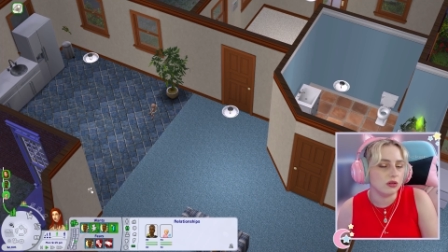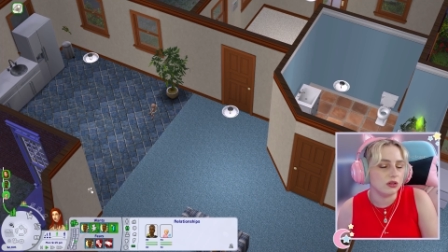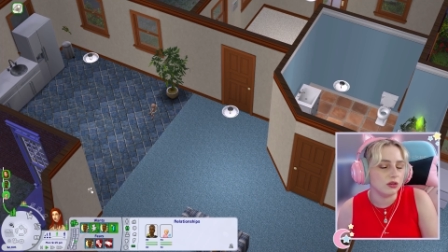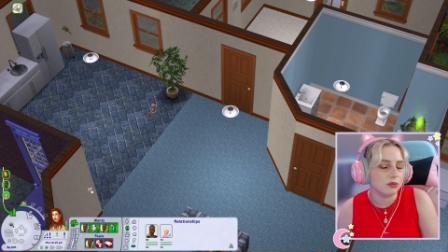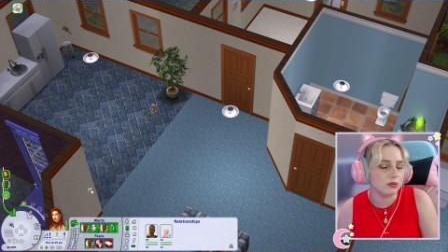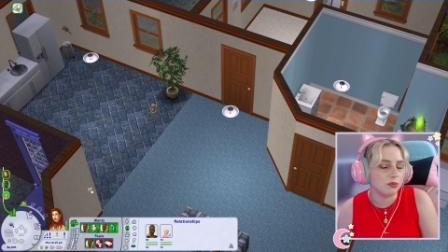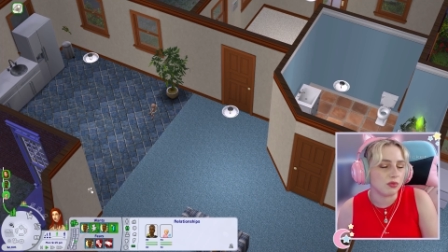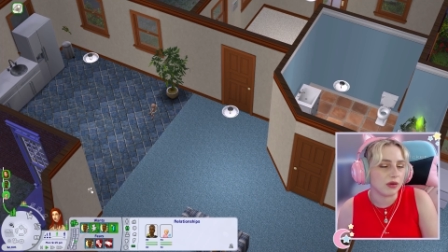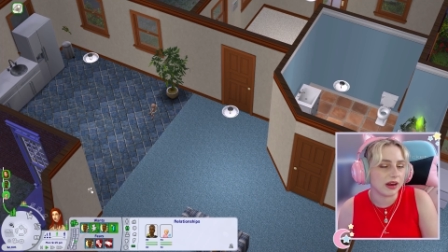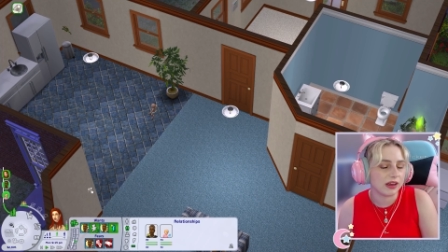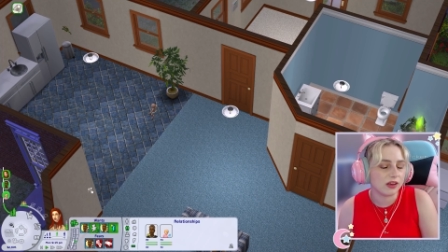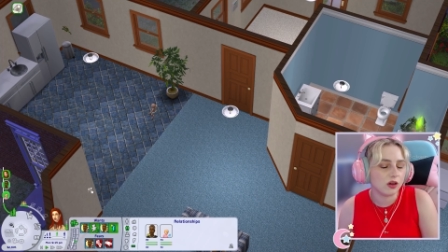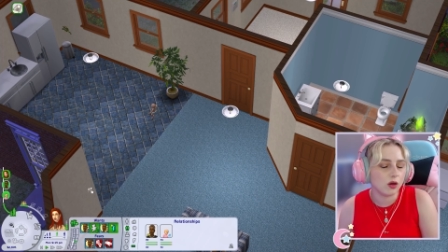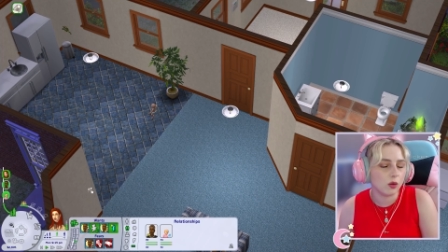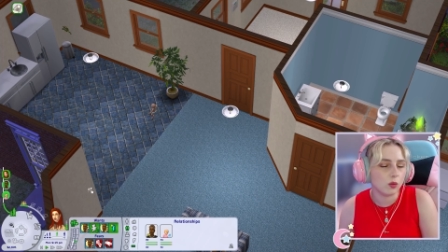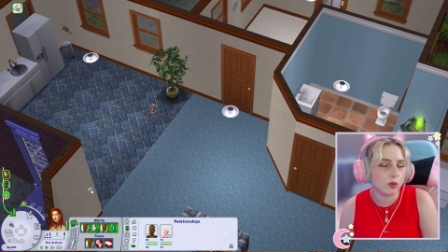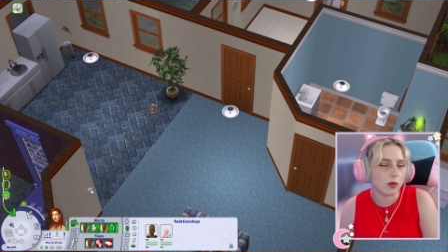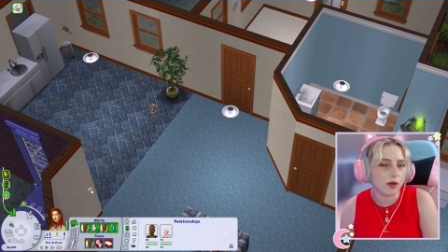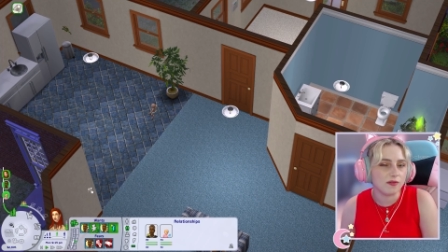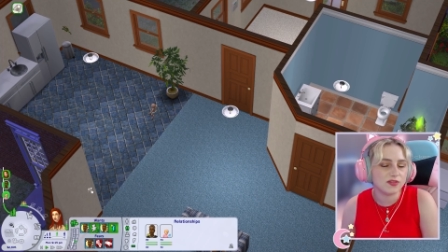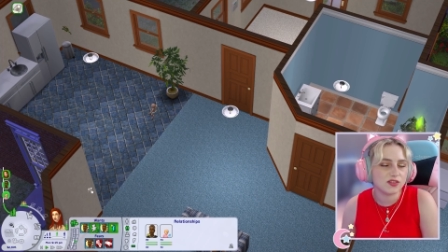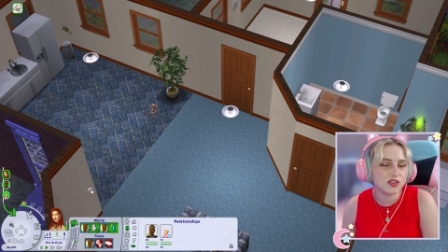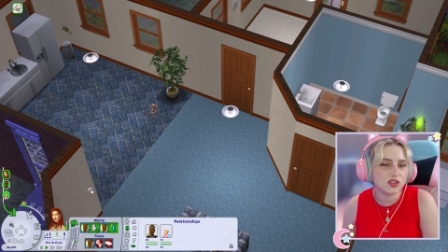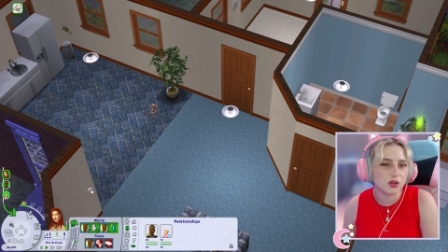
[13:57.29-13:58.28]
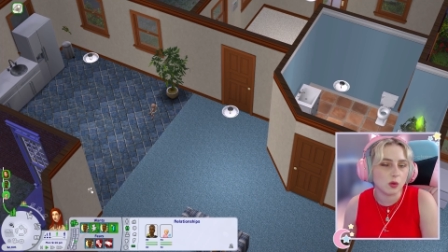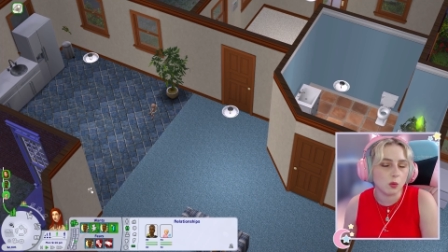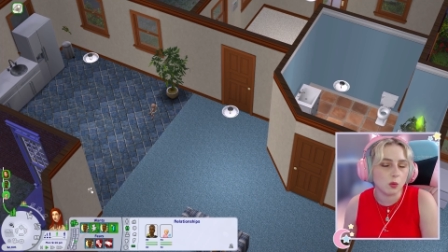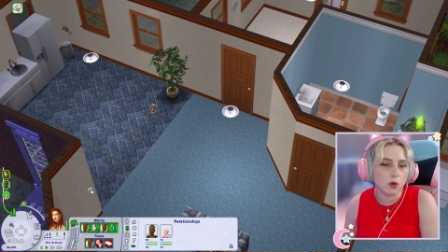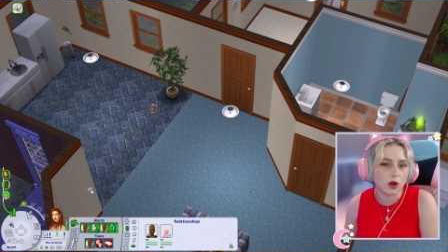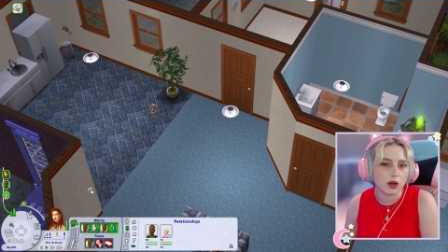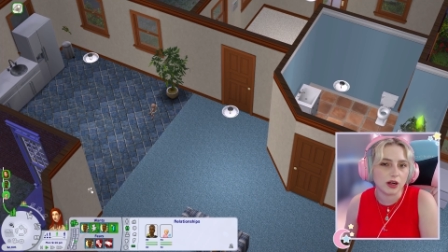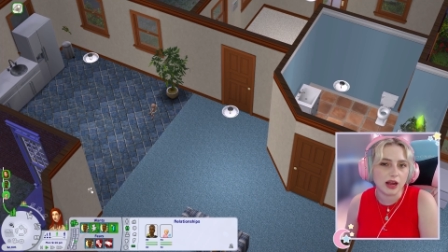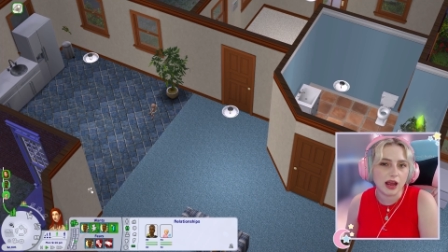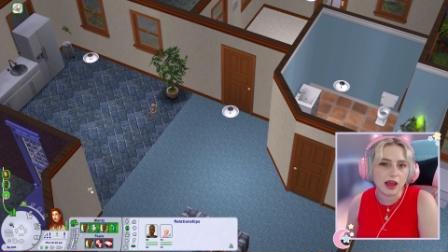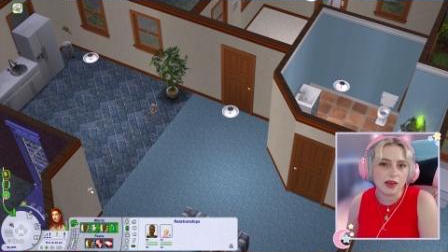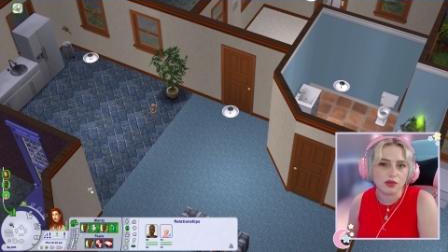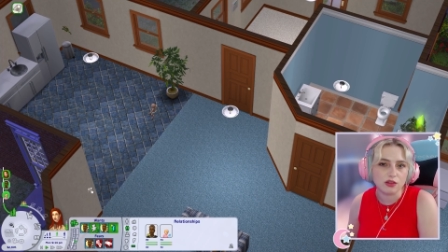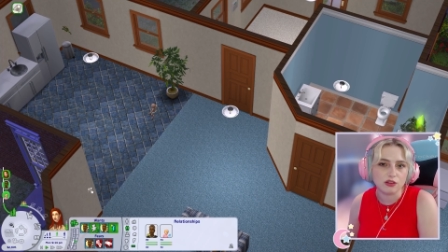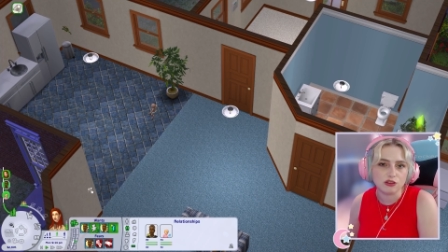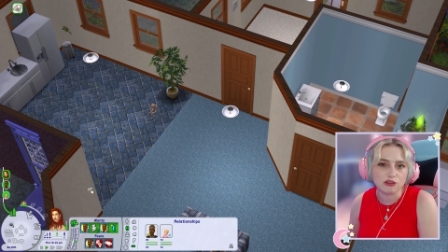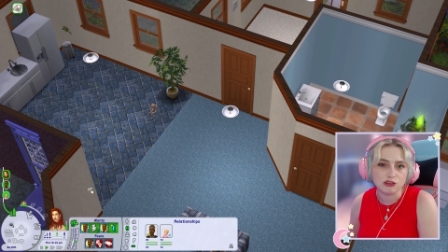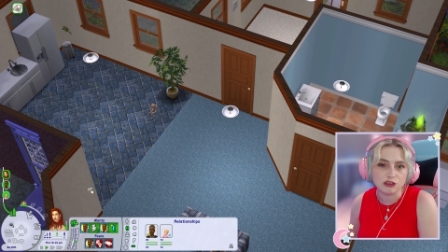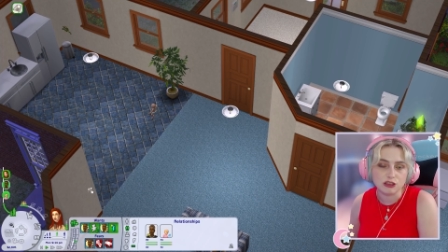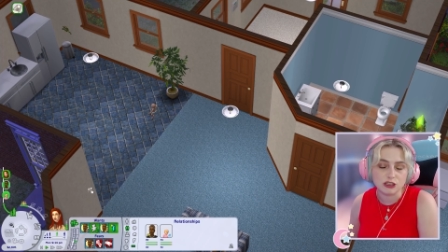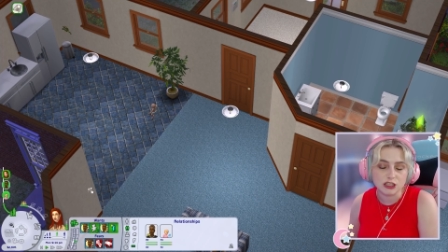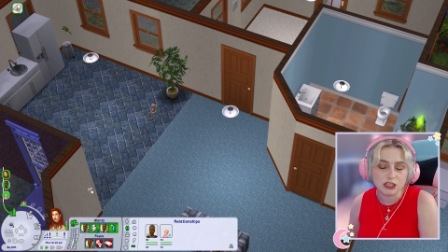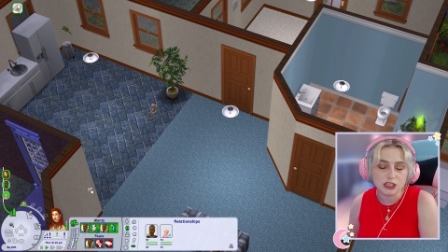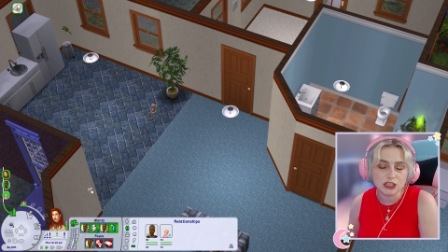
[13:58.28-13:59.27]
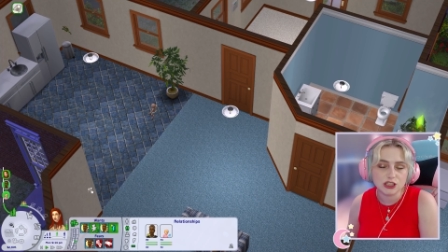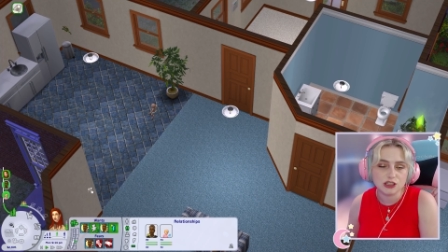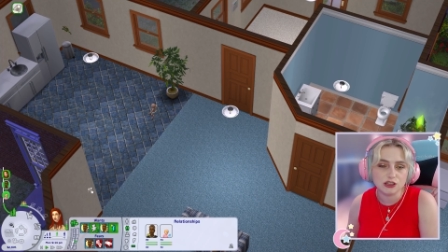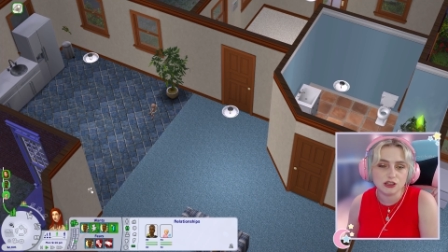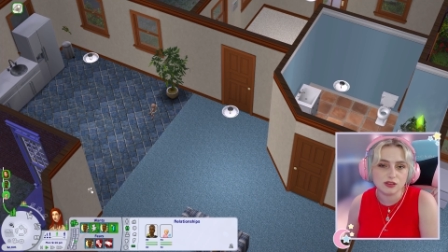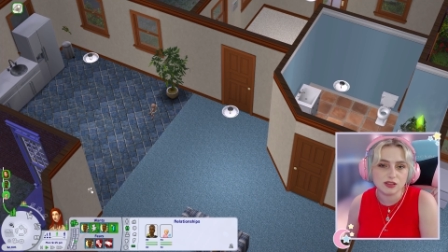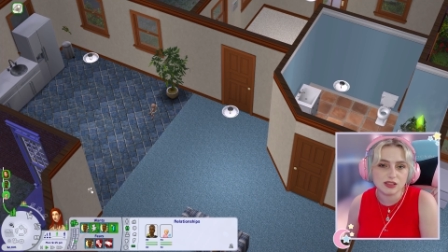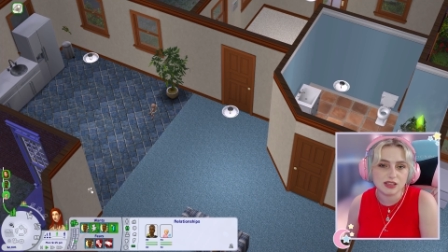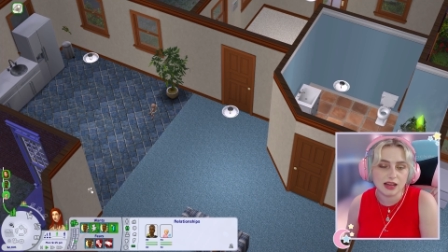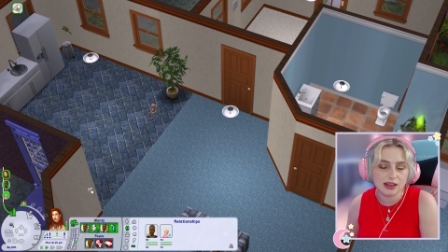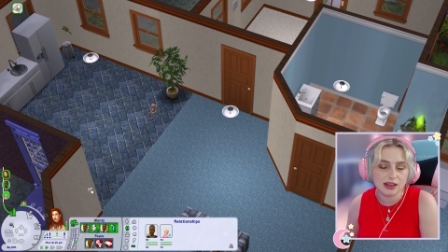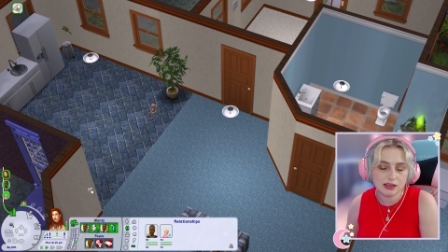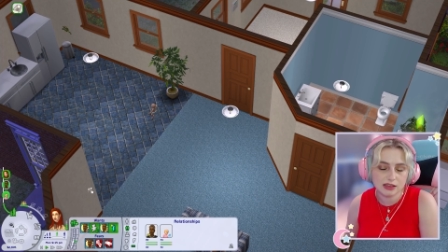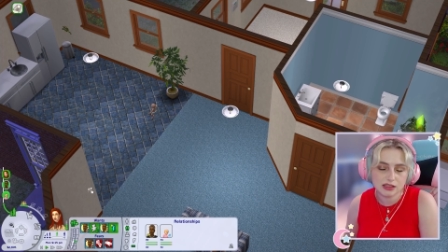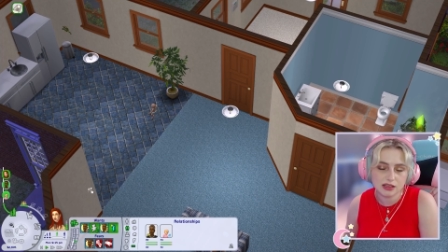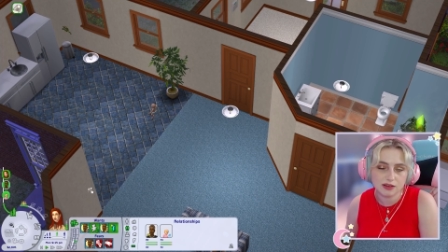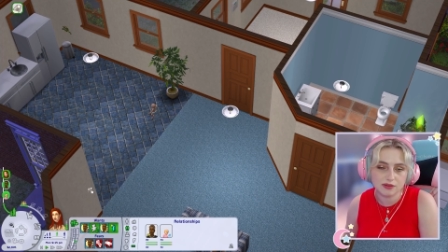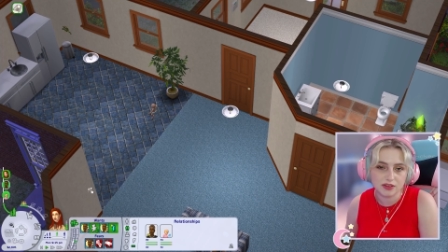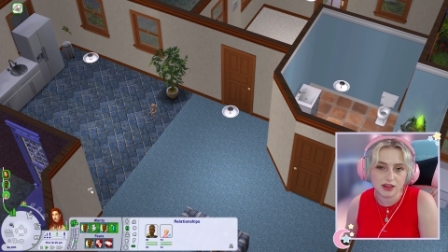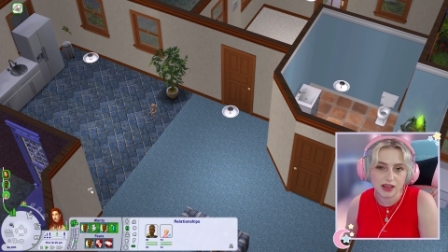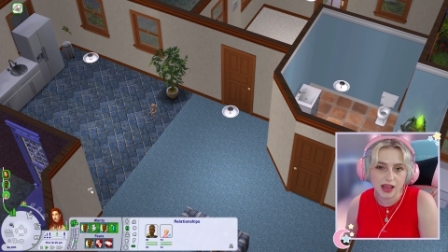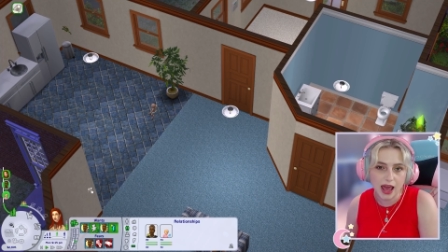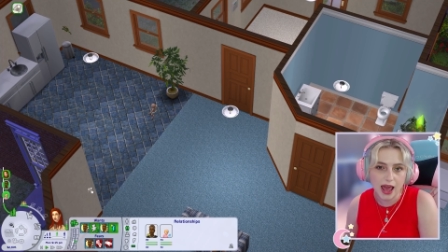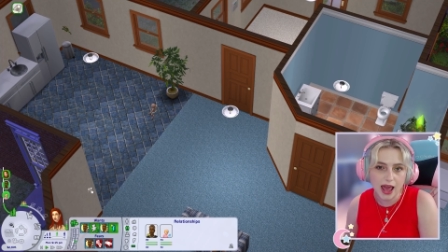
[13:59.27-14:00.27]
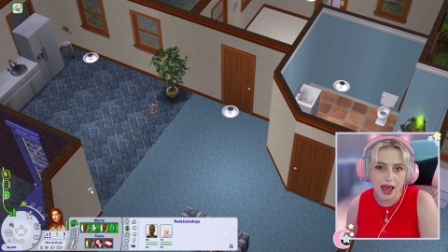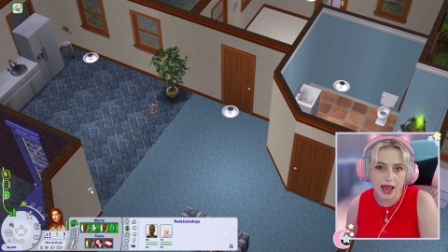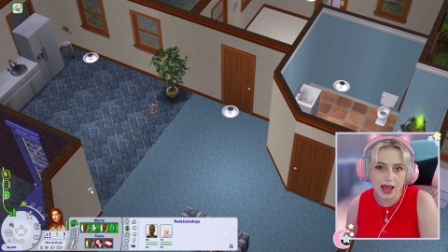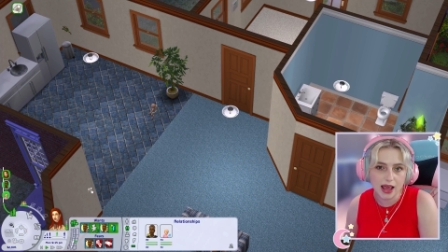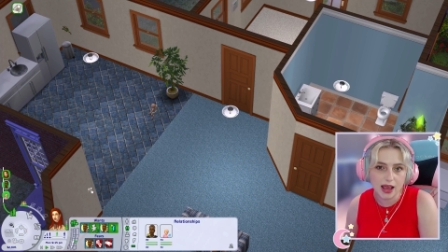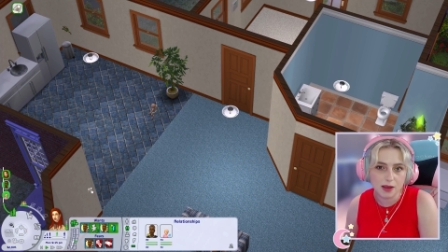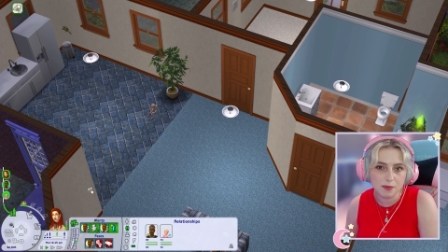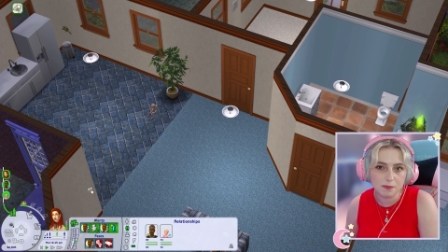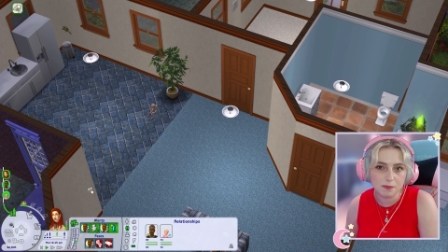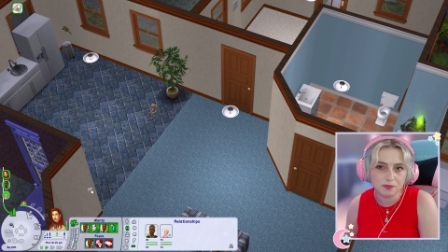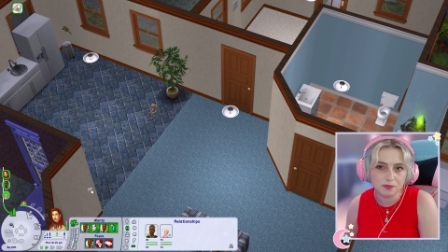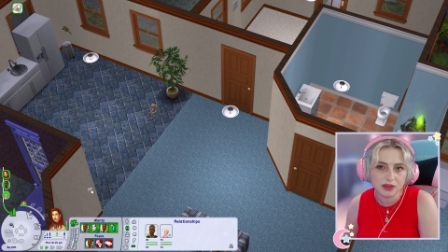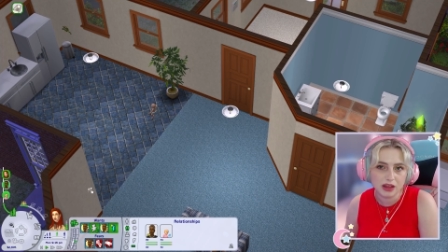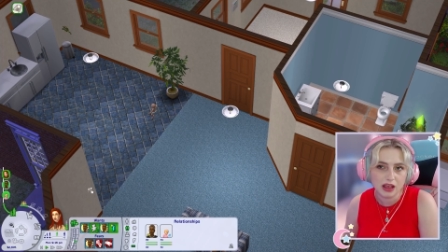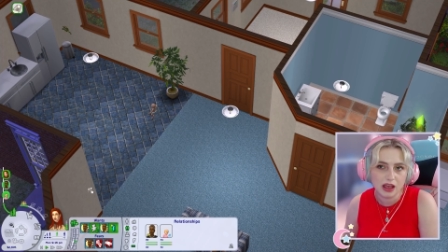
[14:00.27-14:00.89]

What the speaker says: break up with someone in the traditional sense of the game,